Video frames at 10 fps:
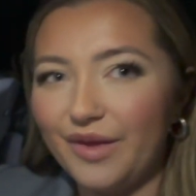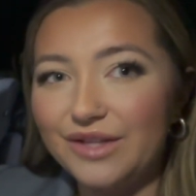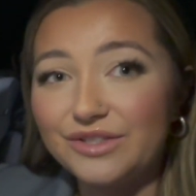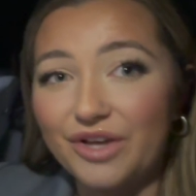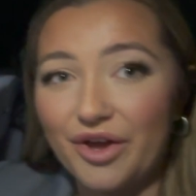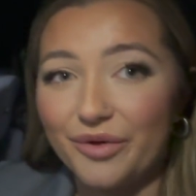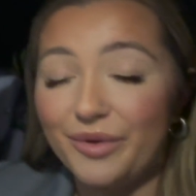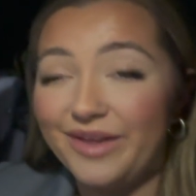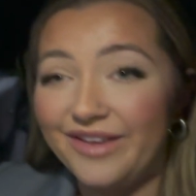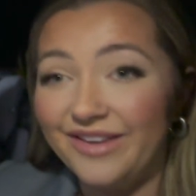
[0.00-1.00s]
So
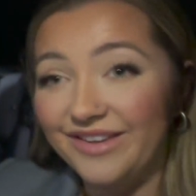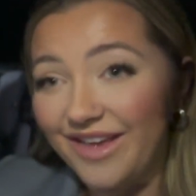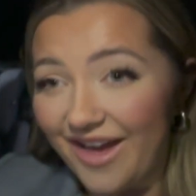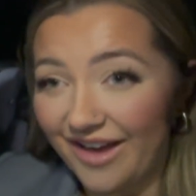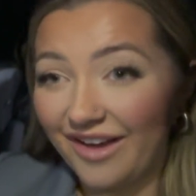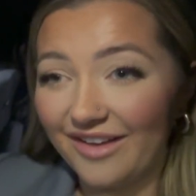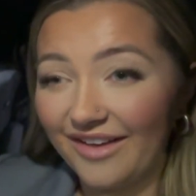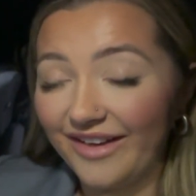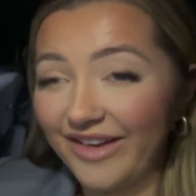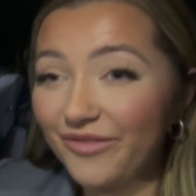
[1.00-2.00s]
yeah,
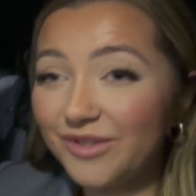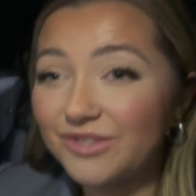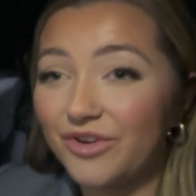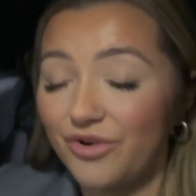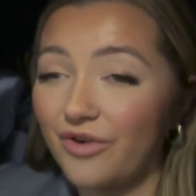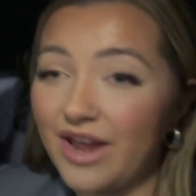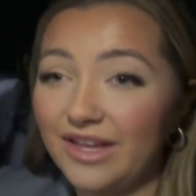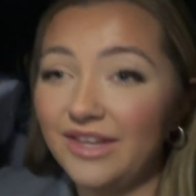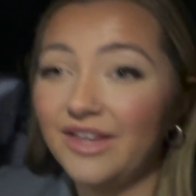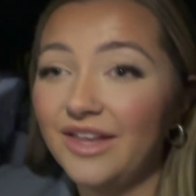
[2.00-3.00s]
it was
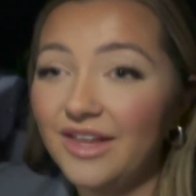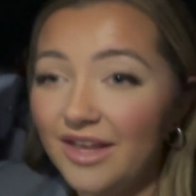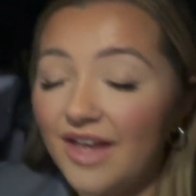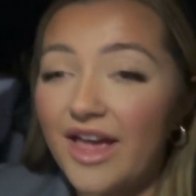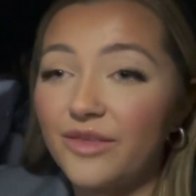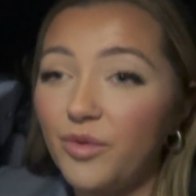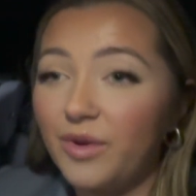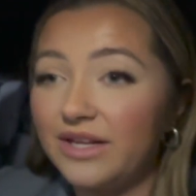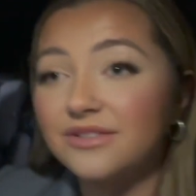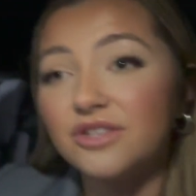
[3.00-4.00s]
great. And then we
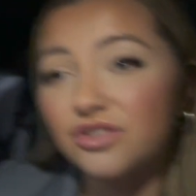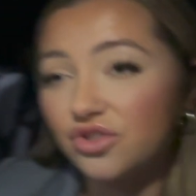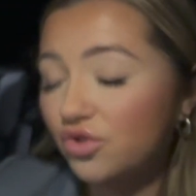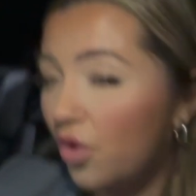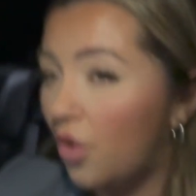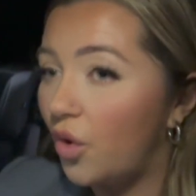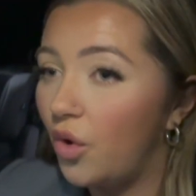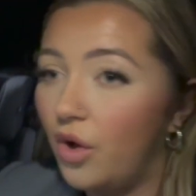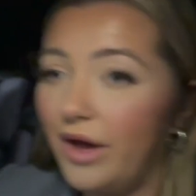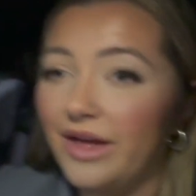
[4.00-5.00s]
went into the
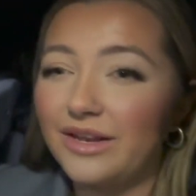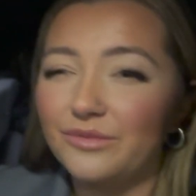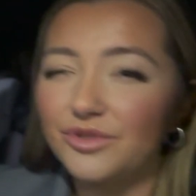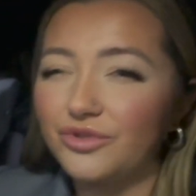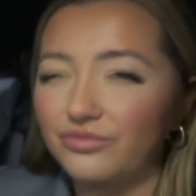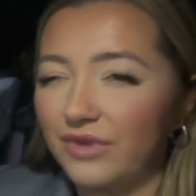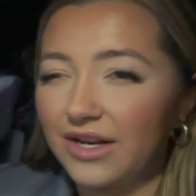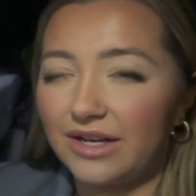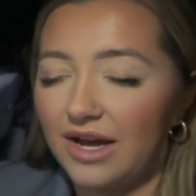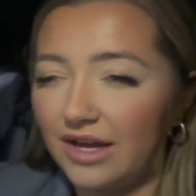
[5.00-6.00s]
store and it was just
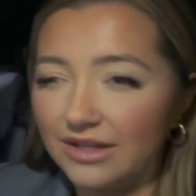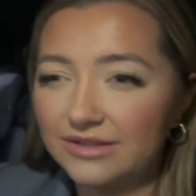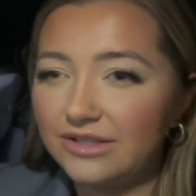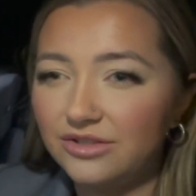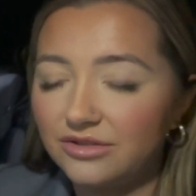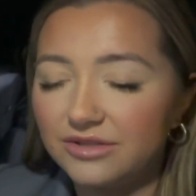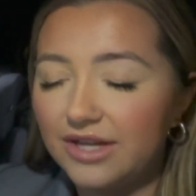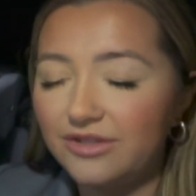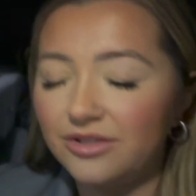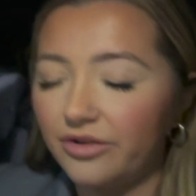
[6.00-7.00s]
really nice. I
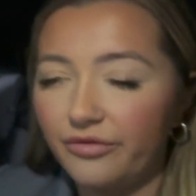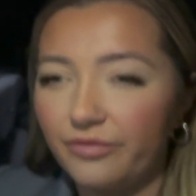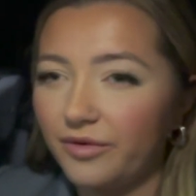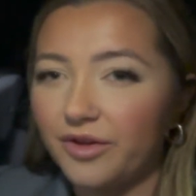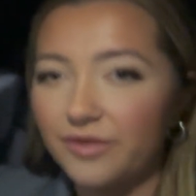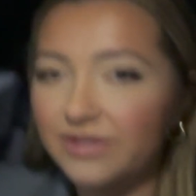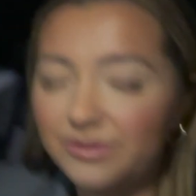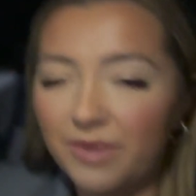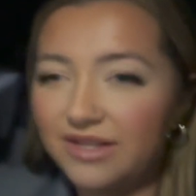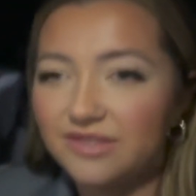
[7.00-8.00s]
just love going
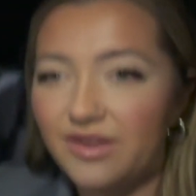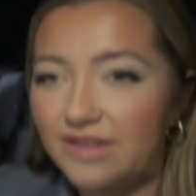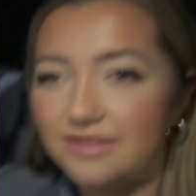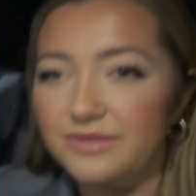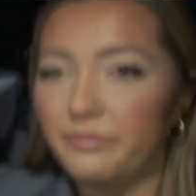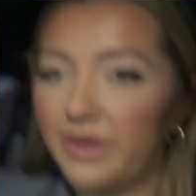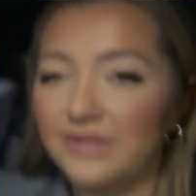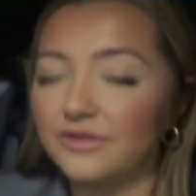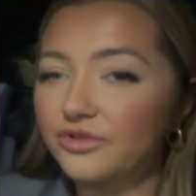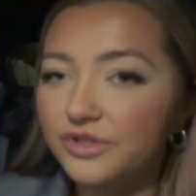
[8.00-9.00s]
to base events and
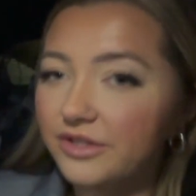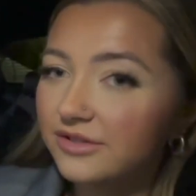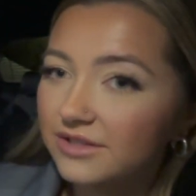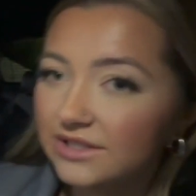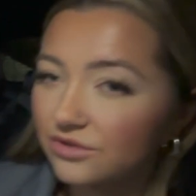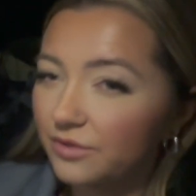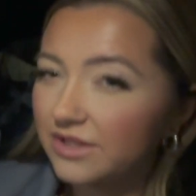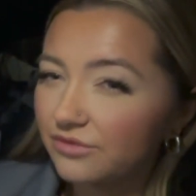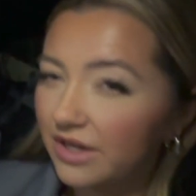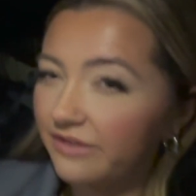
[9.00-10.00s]
base lunches because it's
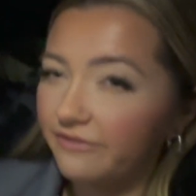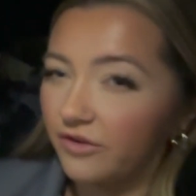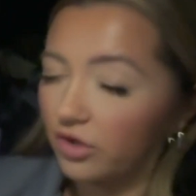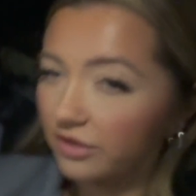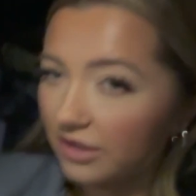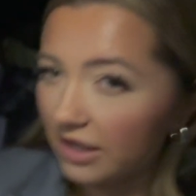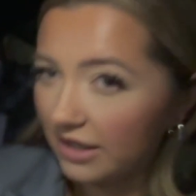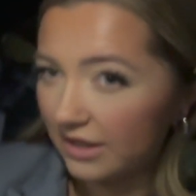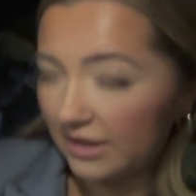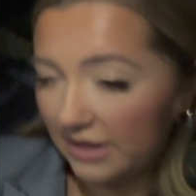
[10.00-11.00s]
always really
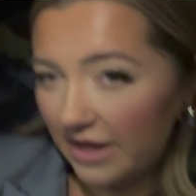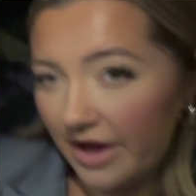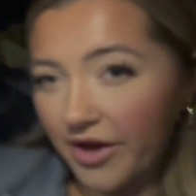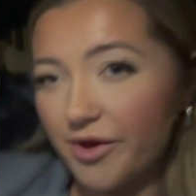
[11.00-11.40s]
fun.